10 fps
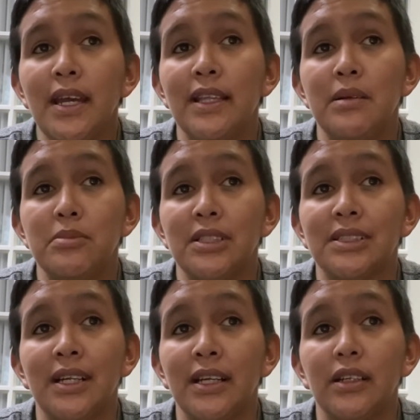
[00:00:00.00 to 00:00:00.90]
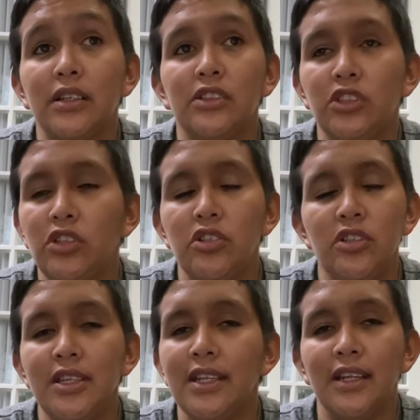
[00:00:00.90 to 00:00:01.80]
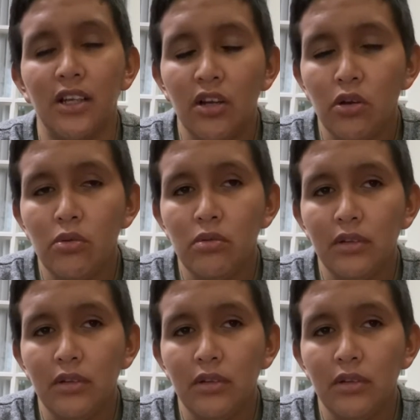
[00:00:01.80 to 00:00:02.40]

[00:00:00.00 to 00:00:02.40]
And I'm just like, dude, you need to go.